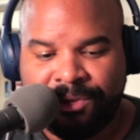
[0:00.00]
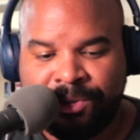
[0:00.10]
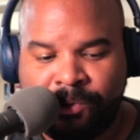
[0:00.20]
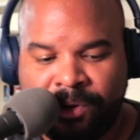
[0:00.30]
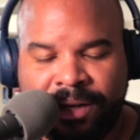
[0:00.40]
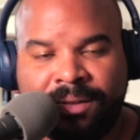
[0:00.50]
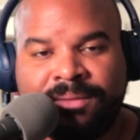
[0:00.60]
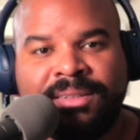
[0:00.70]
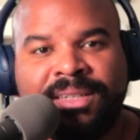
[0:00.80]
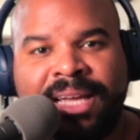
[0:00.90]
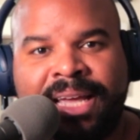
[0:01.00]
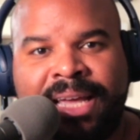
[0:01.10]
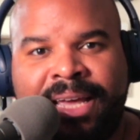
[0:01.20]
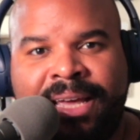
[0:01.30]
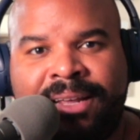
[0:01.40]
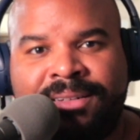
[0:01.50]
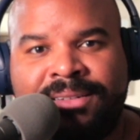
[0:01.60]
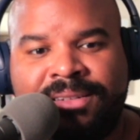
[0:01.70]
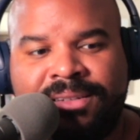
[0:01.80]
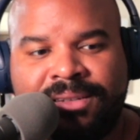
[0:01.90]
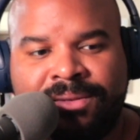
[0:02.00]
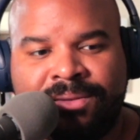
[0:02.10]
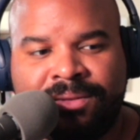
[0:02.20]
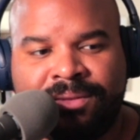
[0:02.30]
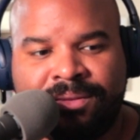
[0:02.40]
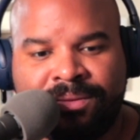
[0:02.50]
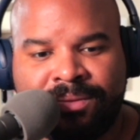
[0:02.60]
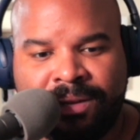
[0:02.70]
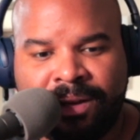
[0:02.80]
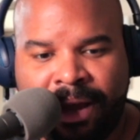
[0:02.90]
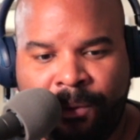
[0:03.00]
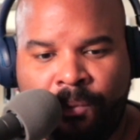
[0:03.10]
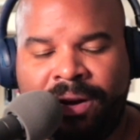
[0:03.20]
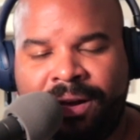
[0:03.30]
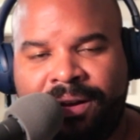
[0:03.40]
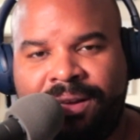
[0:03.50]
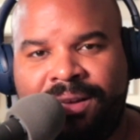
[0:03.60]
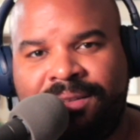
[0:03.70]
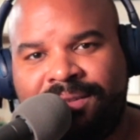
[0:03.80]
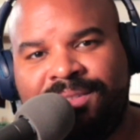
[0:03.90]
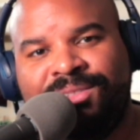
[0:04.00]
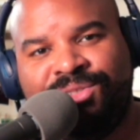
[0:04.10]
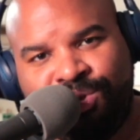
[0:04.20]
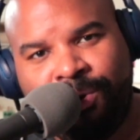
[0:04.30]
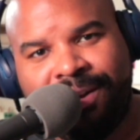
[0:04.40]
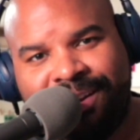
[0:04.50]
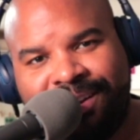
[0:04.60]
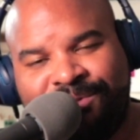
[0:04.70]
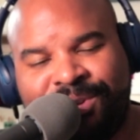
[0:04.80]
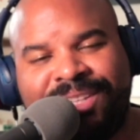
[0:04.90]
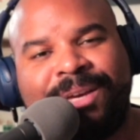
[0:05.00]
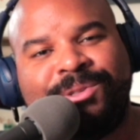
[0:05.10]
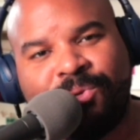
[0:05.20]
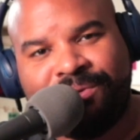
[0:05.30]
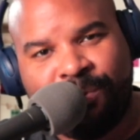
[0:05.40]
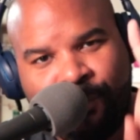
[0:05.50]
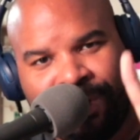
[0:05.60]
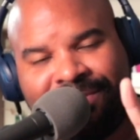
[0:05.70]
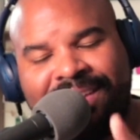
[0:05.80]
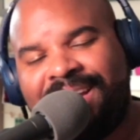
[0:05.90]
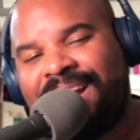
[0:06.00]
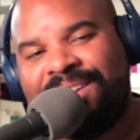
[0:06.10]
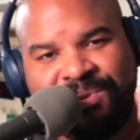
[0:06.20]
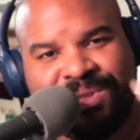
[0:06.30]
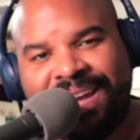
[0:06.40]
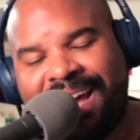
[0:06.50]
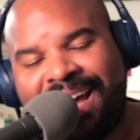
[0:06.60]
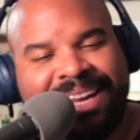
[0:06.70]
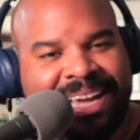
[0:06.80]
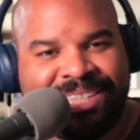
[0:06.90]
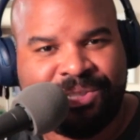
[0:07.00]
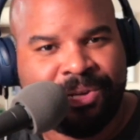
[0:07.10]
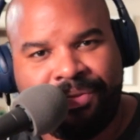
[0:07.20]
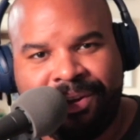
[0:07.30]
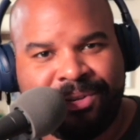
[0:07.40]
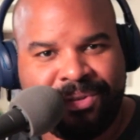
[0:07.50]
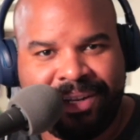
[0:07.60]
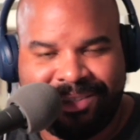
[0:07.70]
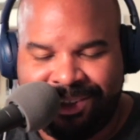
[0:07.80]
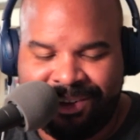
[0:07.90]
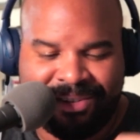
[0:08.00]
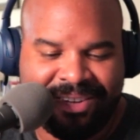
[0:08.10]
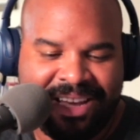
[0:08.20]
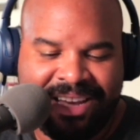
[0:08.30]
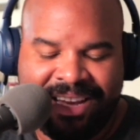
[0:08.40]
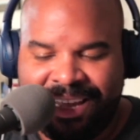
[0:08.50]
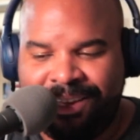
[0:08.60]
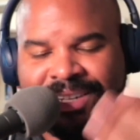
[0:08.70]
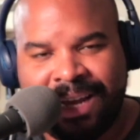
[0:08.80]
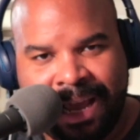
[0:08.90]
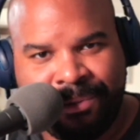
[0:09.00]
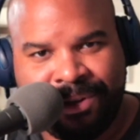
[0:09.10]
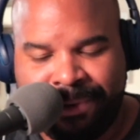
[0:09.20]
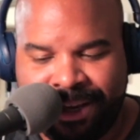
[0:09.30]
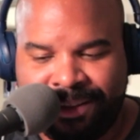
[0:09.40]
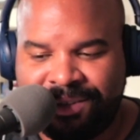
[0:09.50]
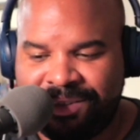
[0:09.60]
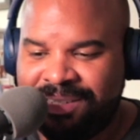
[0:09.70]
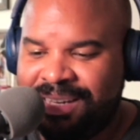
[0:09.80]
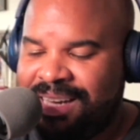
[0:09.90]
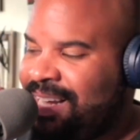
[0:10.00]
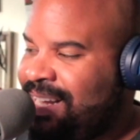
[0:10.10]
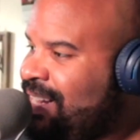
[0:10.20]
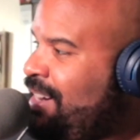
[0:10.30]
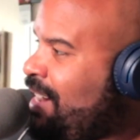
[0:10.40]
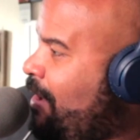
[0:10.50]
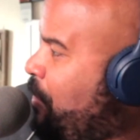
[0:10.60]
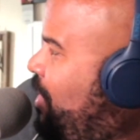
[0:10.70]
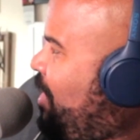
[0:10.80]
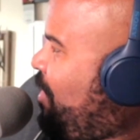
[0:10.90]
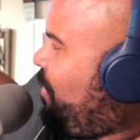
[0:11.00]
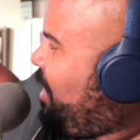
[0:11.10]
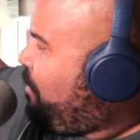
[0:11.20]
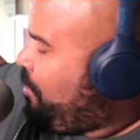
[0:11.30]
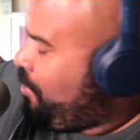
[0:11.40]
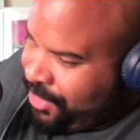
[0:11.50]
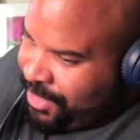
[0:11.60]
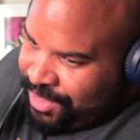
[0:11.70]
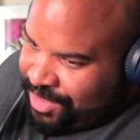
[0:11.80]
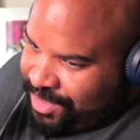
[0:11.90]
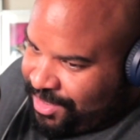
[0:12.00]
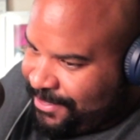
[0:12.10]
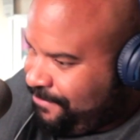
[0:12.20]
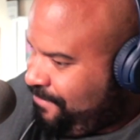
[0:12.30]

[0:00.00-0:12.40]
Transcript: out this morning and I went on a toy hunt. Really, I was going for one thing. I knew they had it. I saw it there 2 days ago. And I was like, I'm going to buy this. Now, I went out and I purchased